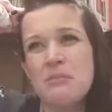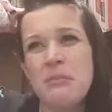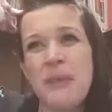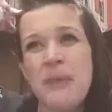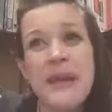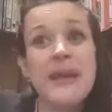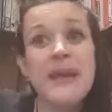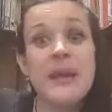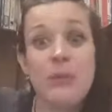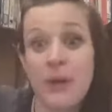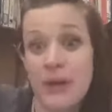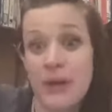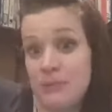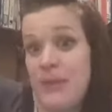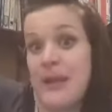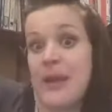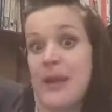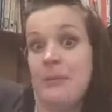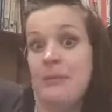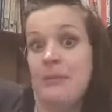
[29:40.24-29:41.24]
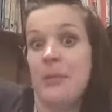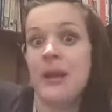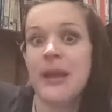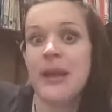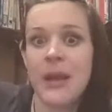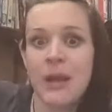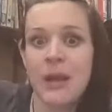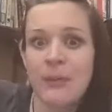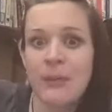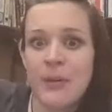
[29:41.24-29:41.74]
making
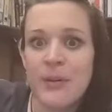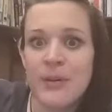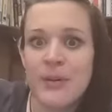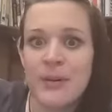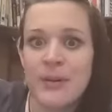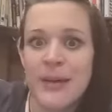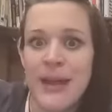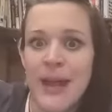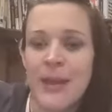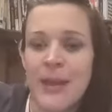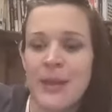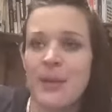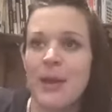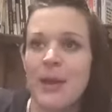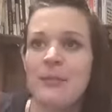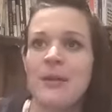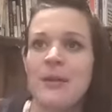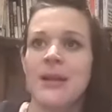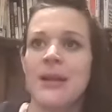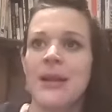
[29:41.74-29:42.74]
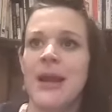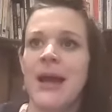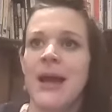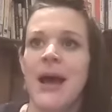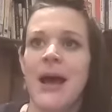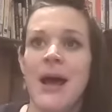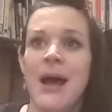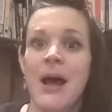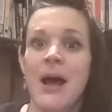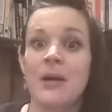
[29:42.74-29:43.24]
money. A lot of people are doing that at the moment.
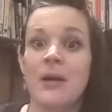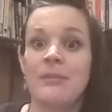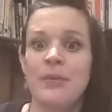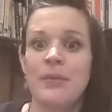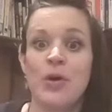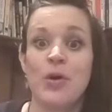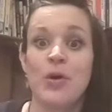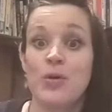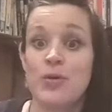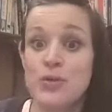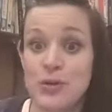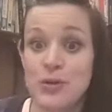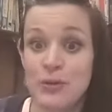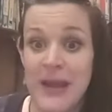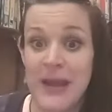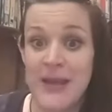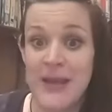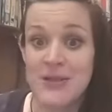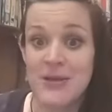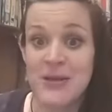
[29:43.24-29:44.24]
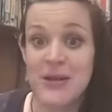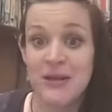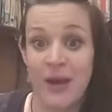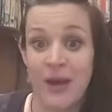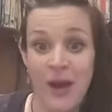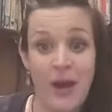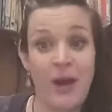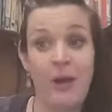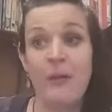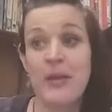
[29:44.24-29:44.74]
Course creation.
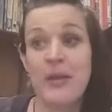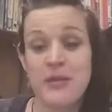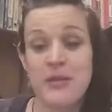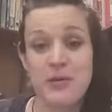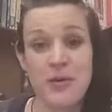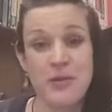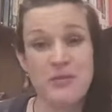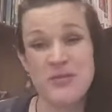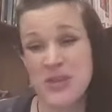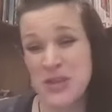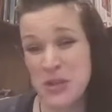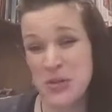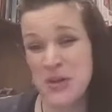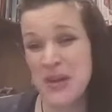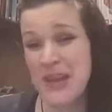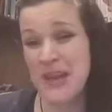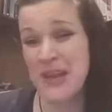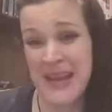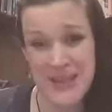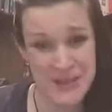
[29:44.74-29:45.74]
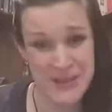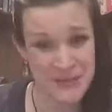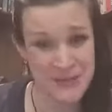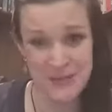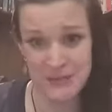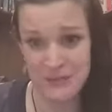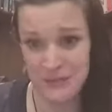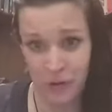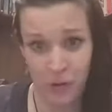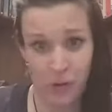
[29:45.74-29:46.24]
I went through 2 years of
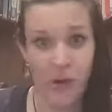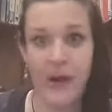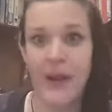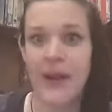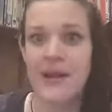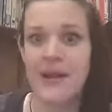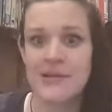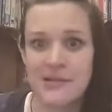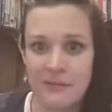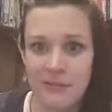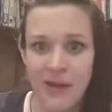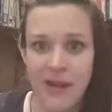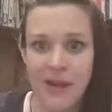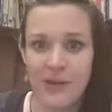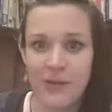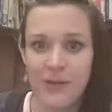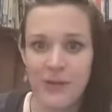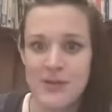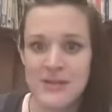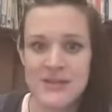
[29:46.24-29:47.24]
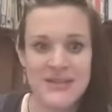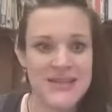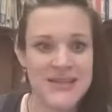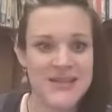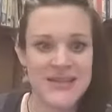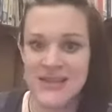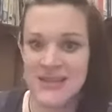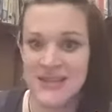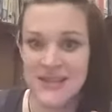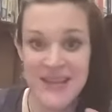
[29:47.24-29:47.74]
trying to write
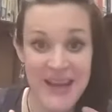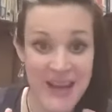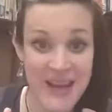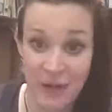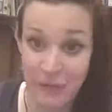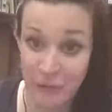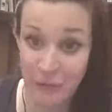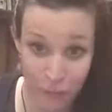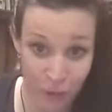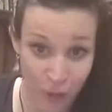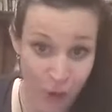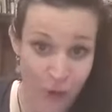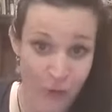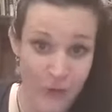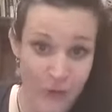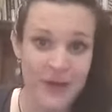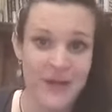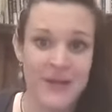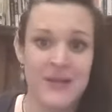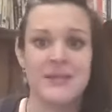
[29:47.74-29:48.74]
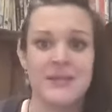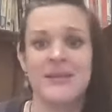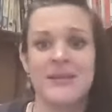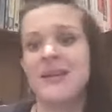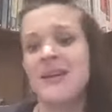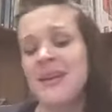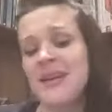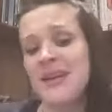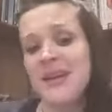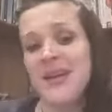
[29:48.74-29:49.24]
courses and getting it wrong and
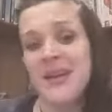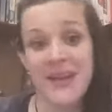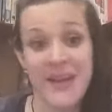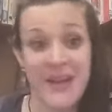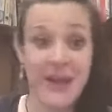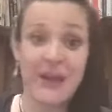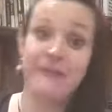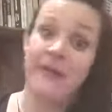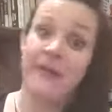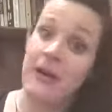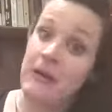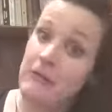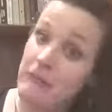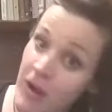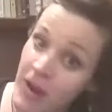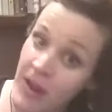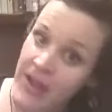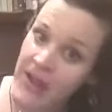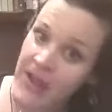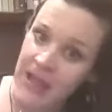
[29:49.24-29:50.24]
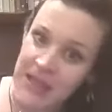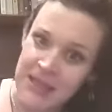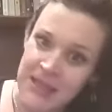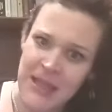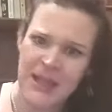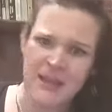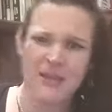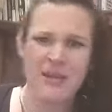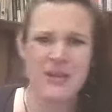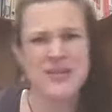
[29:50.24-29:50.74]
getting it very right, and
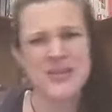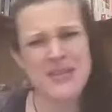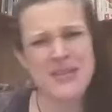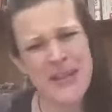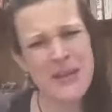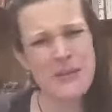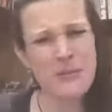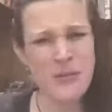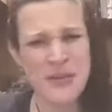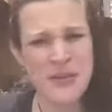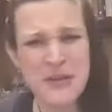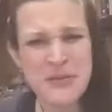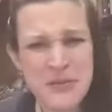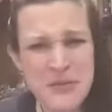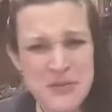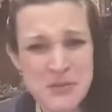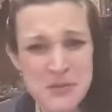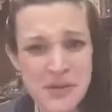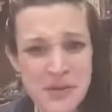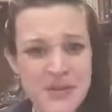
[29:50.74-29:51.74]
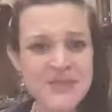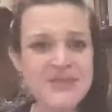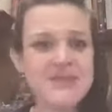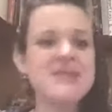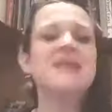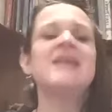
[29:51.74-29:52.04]
then understanding what the difference was.